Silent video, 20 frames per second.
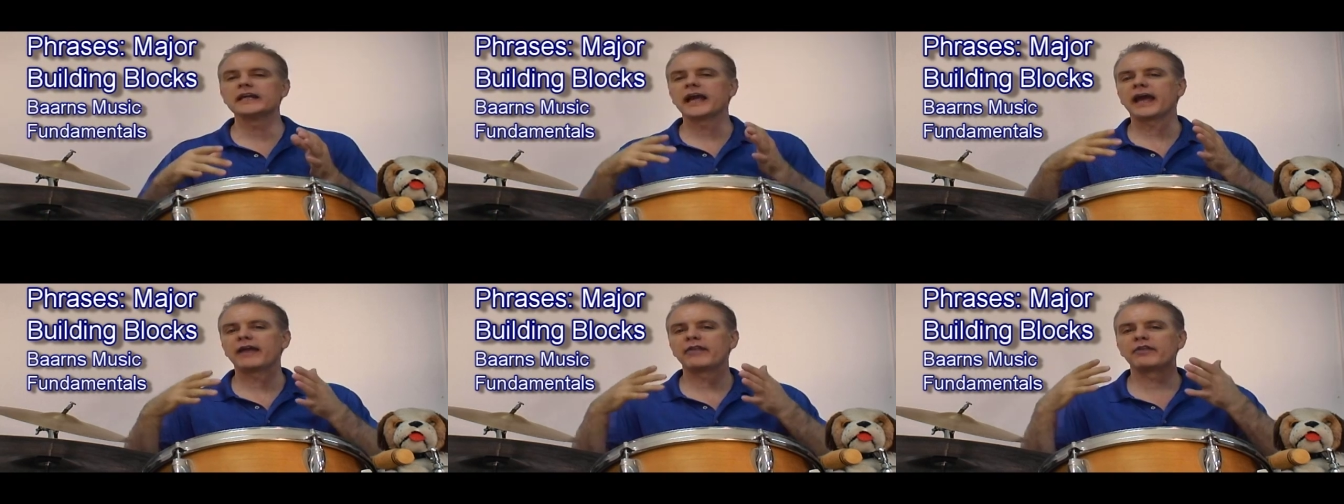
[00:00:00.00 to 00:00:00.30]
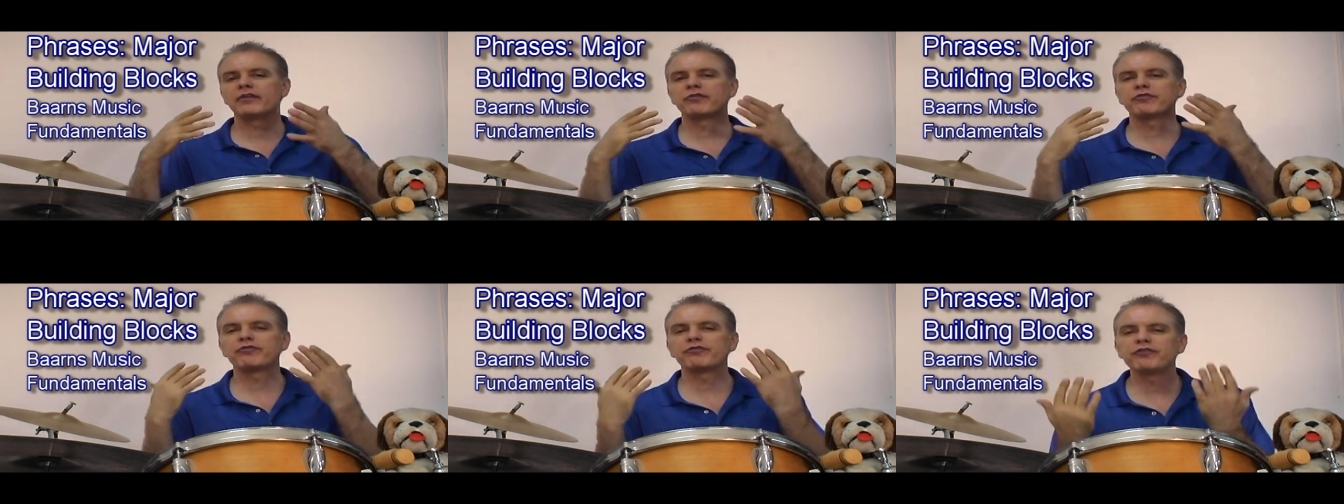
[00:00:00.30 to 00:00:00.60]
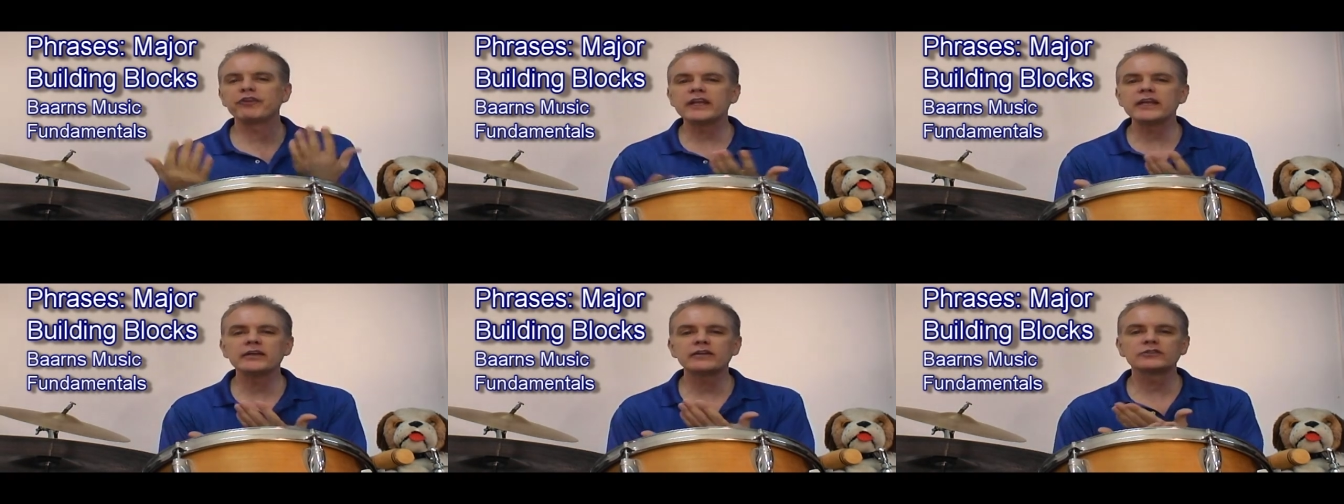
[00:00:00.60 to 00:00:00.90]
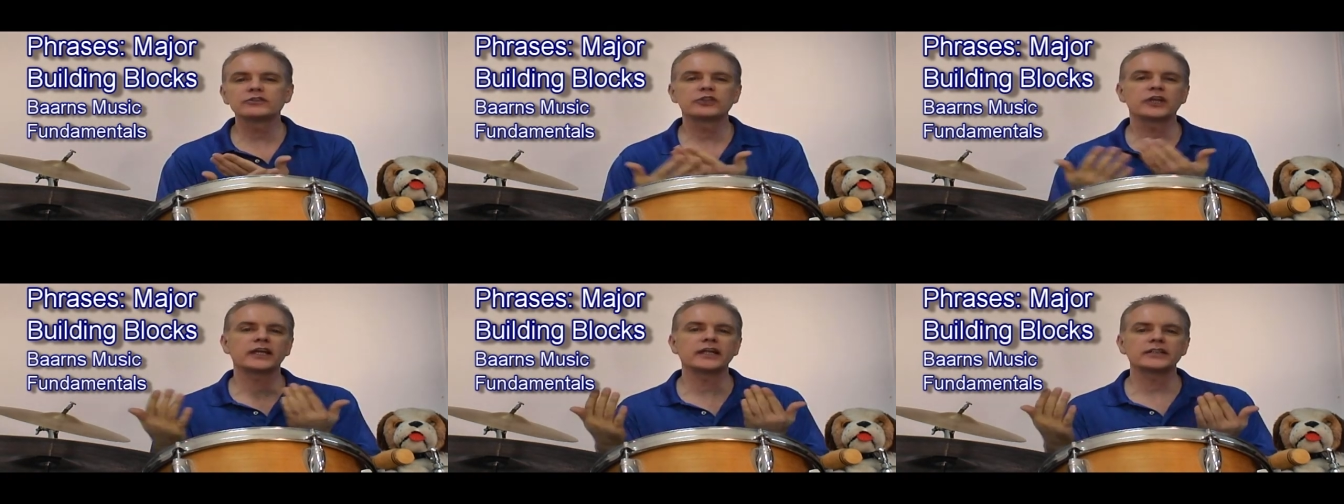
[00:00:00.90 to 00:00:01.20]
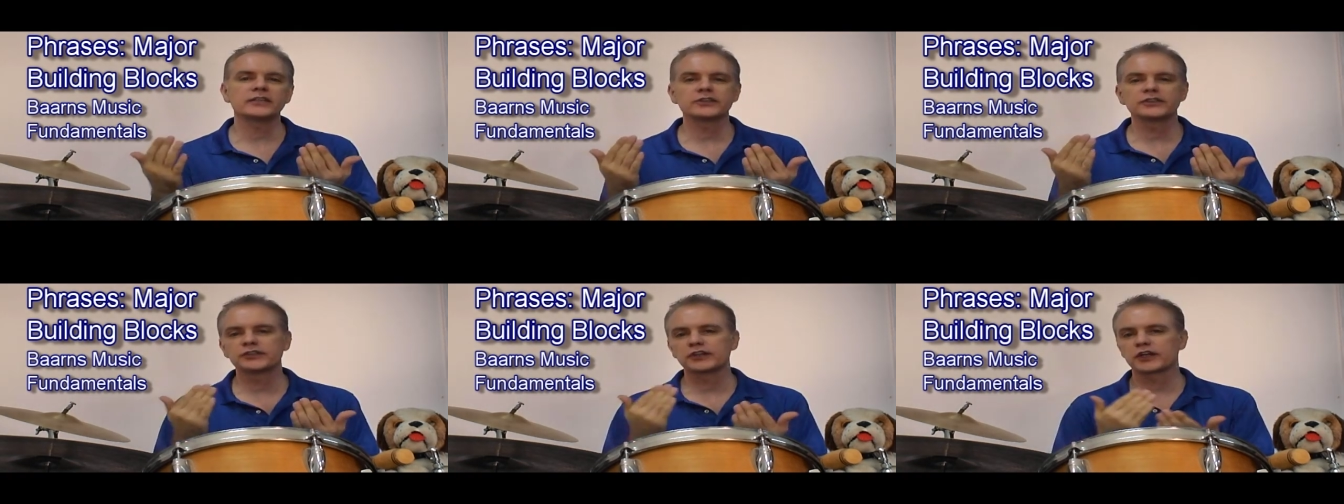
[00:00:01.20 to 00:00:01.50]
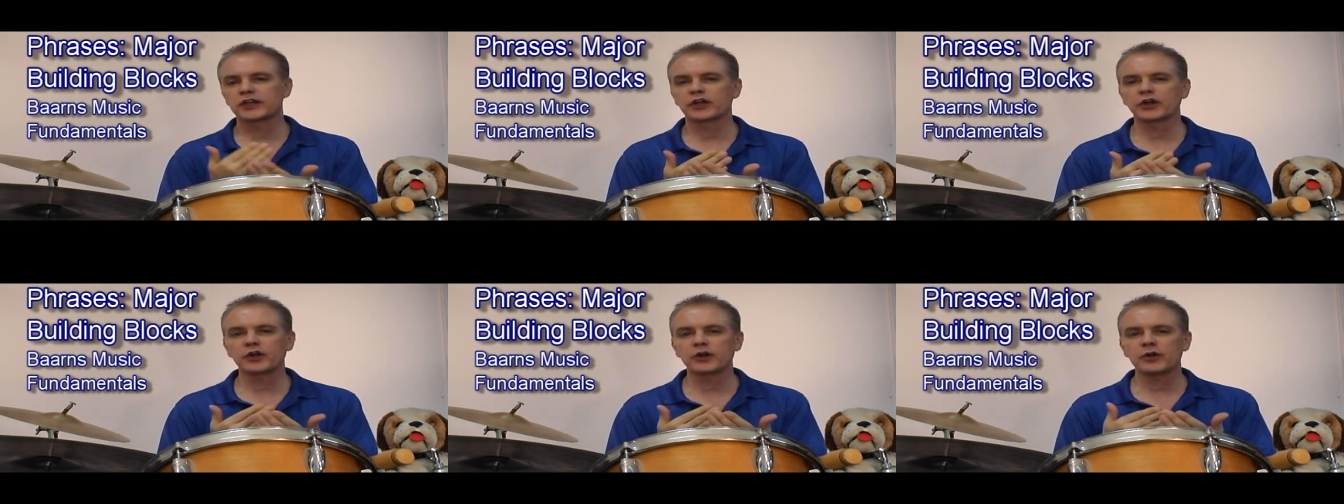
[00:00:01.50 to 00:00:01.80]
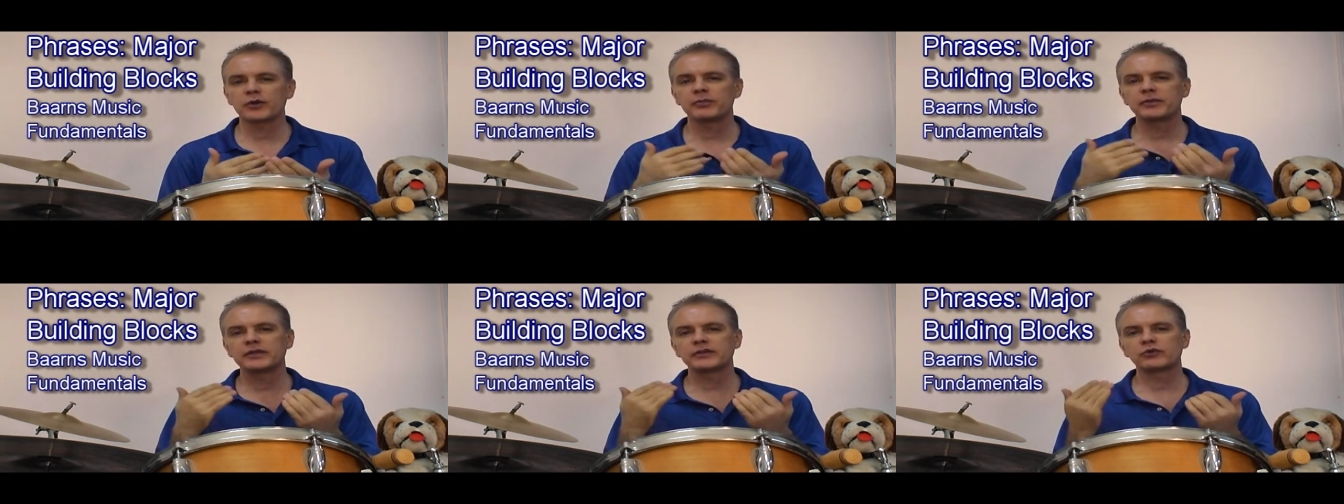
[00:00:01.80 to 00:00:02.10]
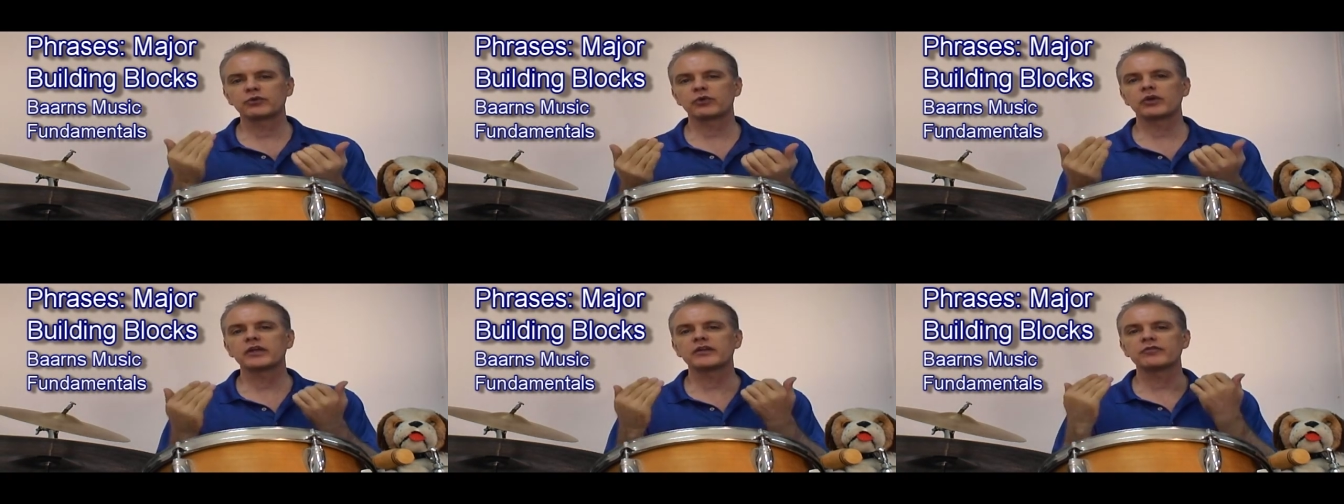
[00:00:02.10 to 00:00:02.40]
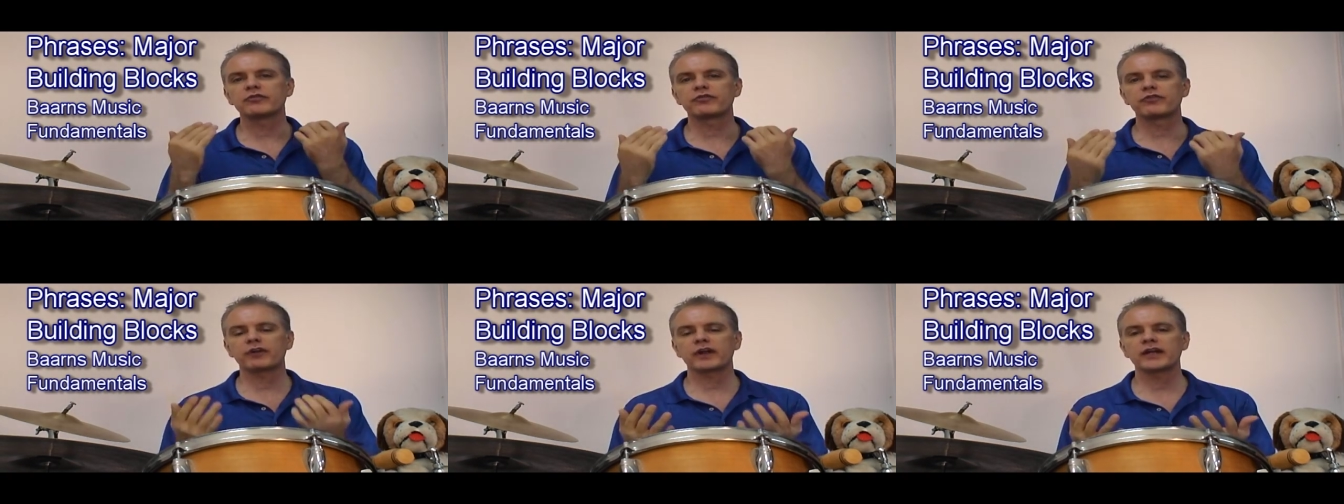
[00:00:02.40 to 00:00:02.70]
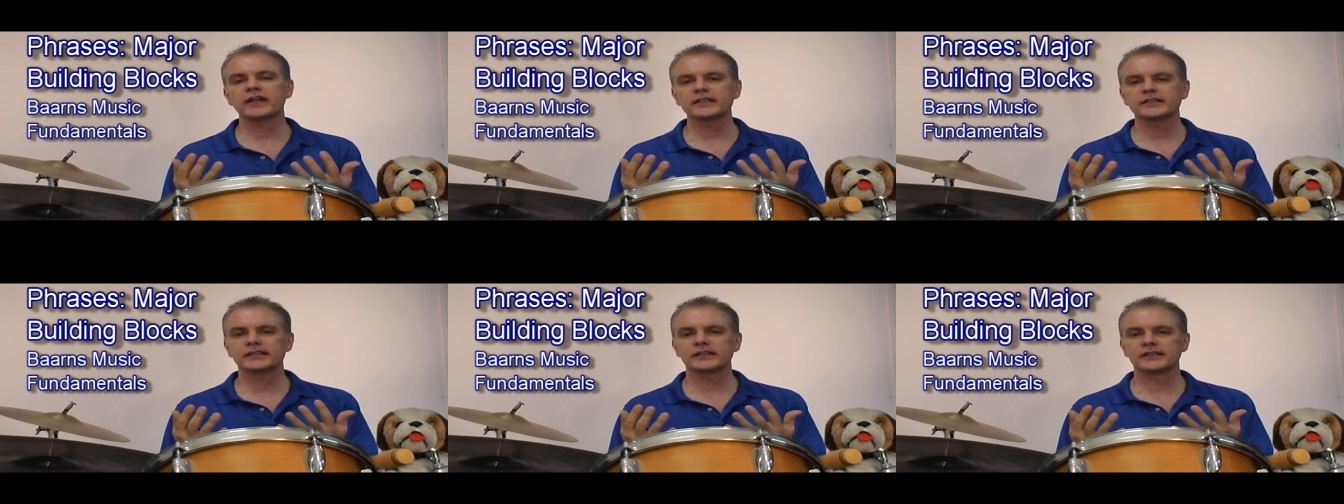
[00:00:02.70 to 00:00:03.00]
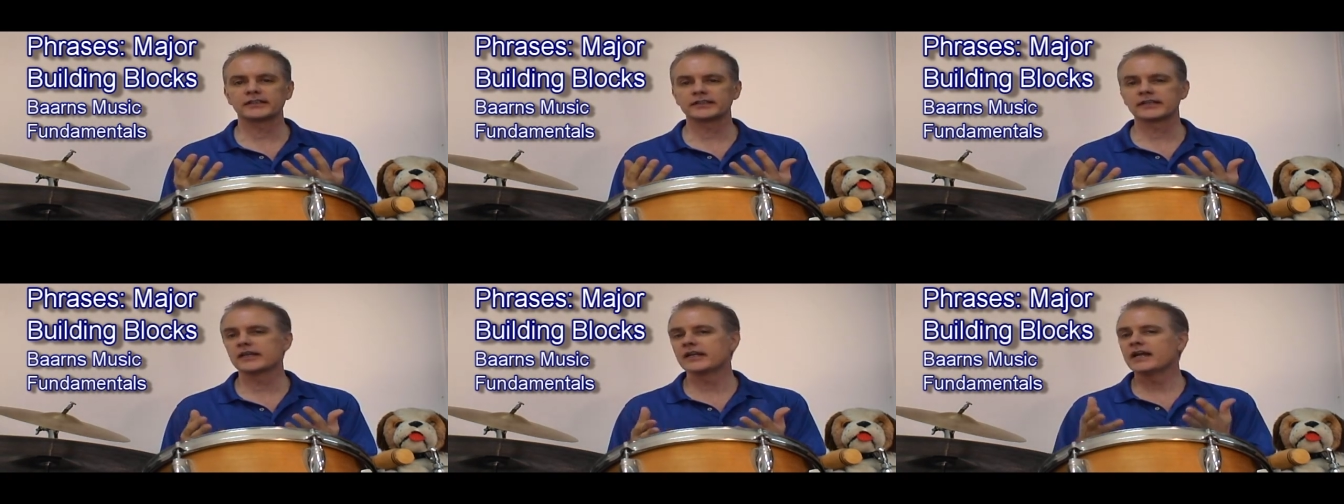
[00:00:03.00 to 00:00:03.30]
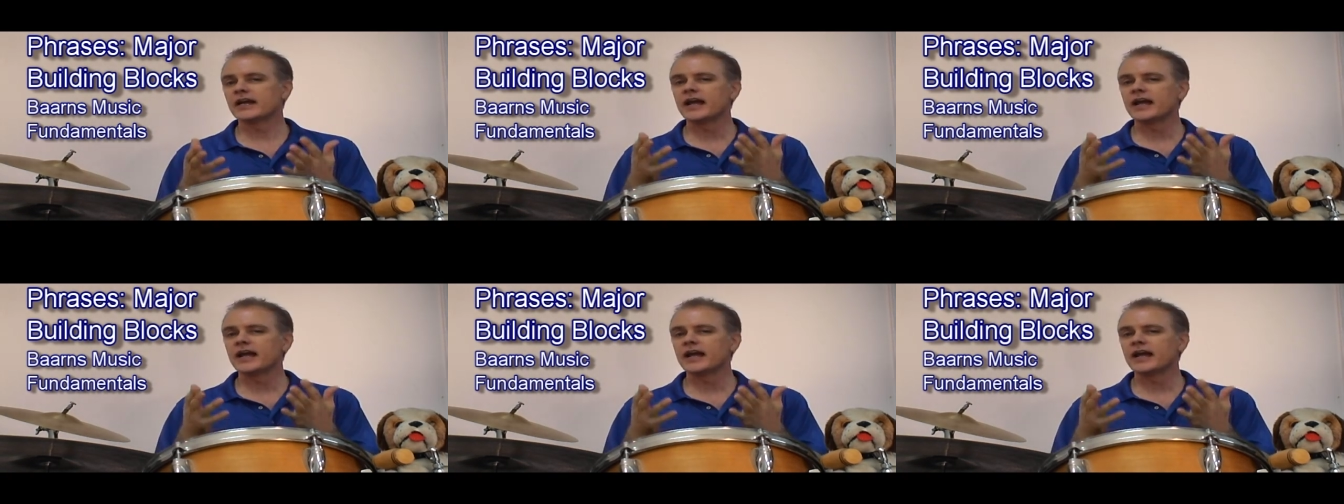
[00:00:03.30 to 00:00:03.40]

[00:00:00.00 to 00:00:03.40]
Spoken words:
and the feel changes occur between phrases.